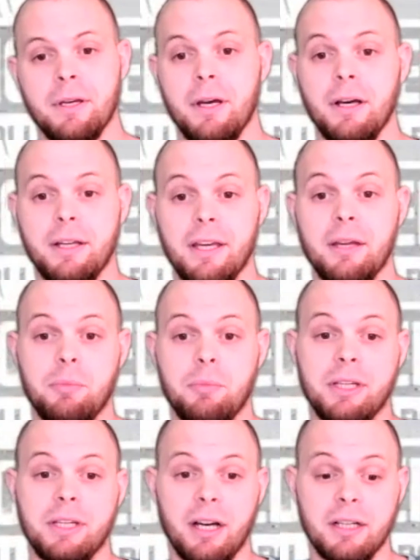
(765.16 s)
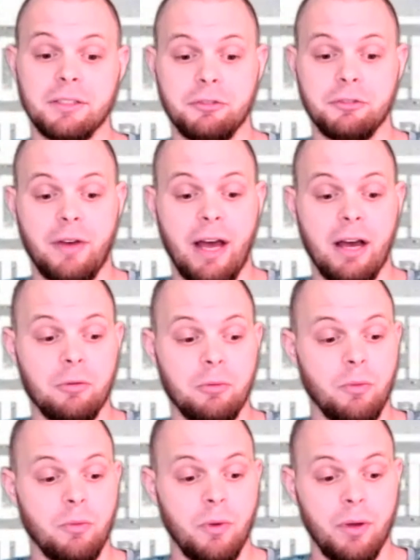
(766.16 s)
again because of
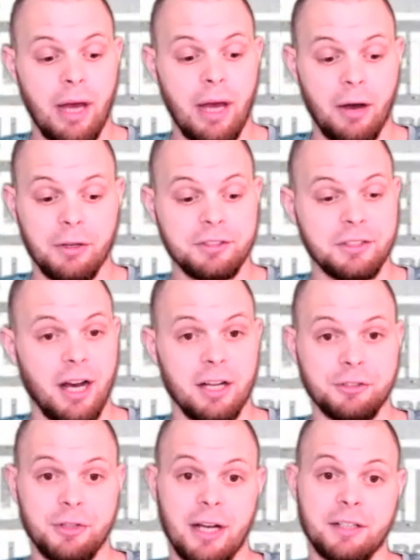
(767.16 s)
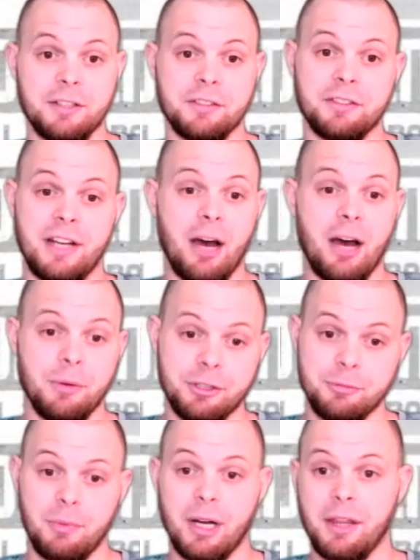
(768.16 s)
how how his contract is and how
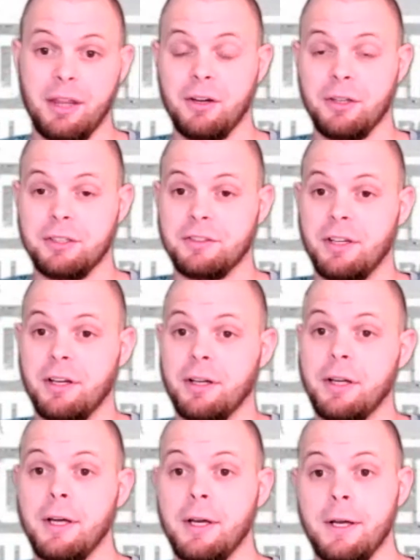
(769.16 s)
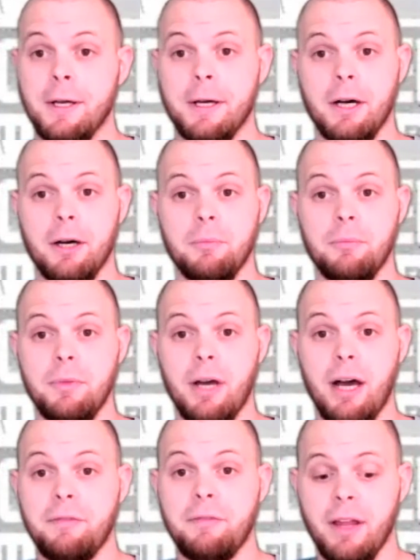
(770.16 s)
much money there is there um,
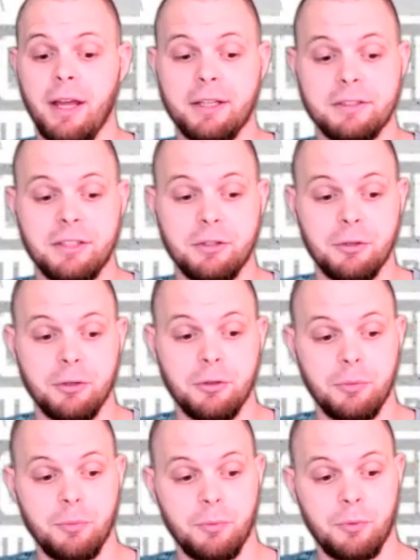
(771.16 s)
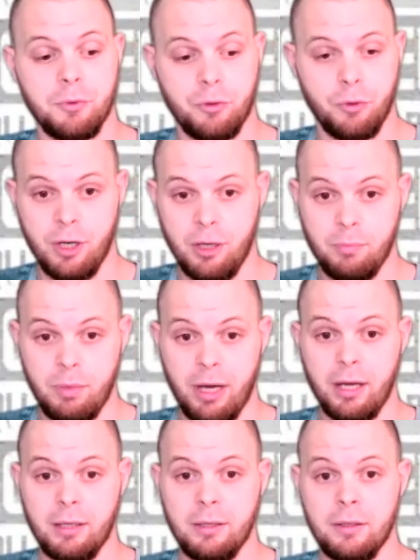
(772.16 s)
I feel like it's either Green
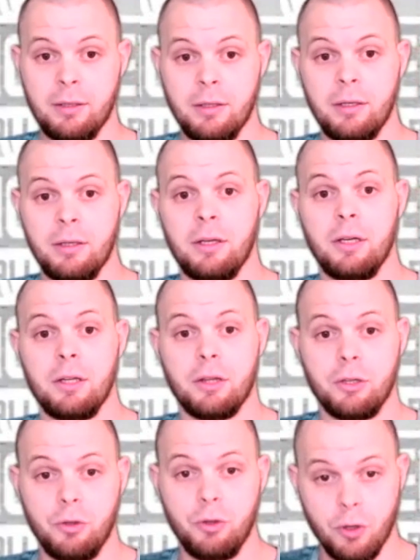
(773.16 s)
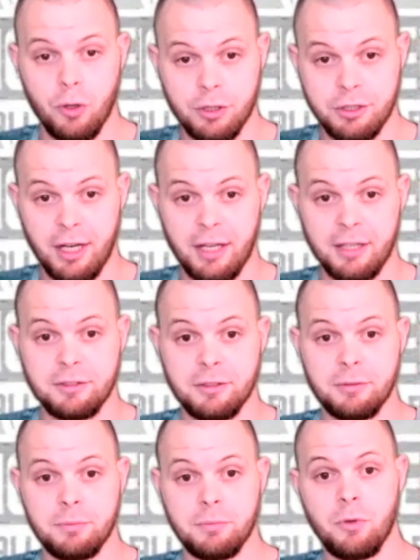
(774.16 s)
Bay, the New York
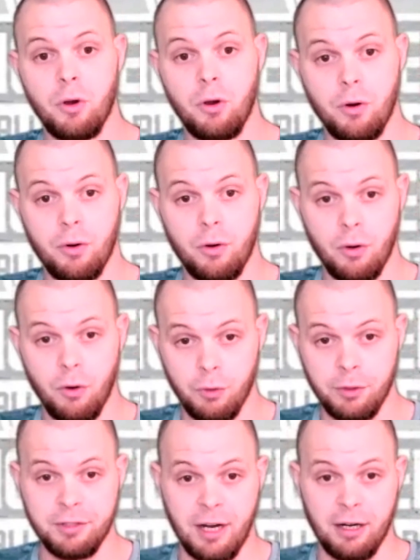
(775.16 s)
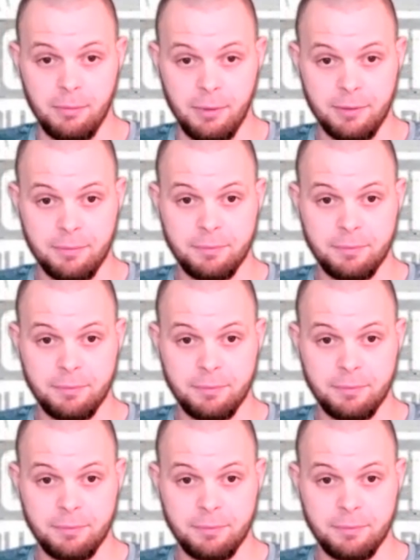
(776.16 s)
Jets, or retirement.